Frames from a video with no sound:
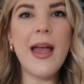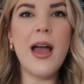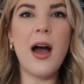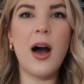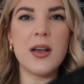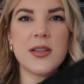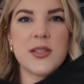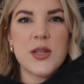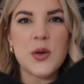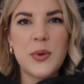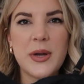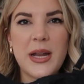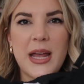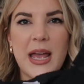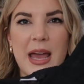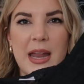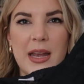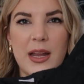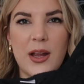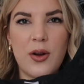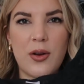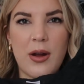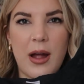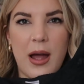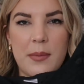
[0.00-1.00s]
I also went ahead
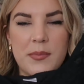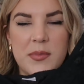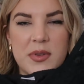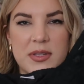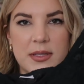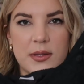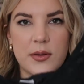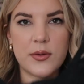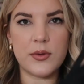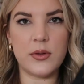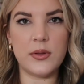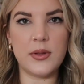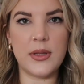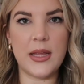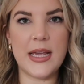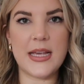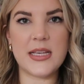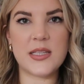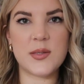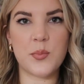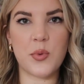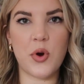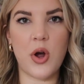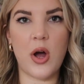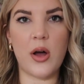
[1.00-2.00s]
and grabbed this little
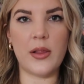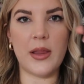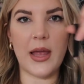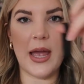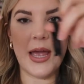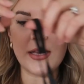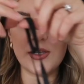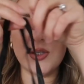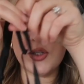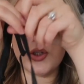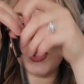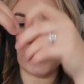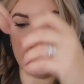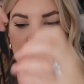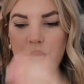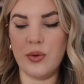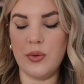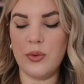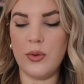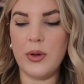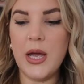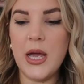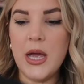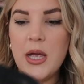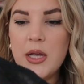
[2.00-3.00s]
lace bralette
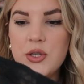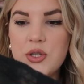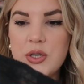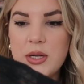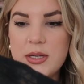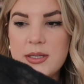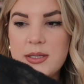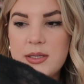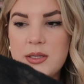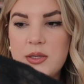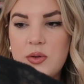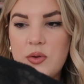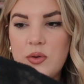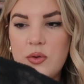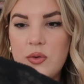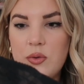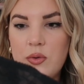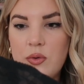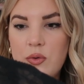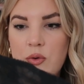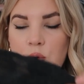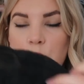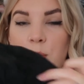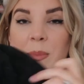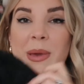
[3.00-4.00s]
too, just
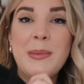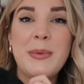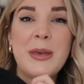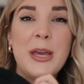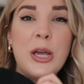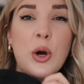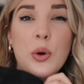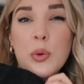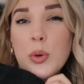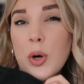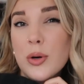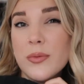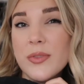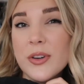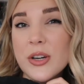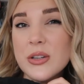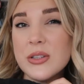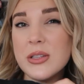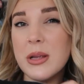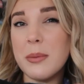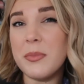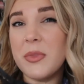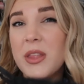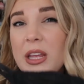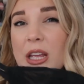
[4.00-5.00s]
to maybe go over
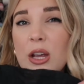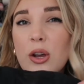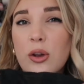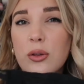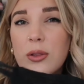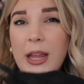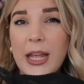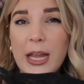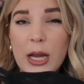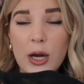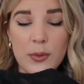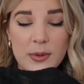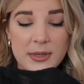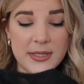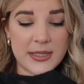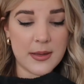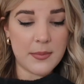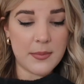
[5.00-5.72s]
something or layer with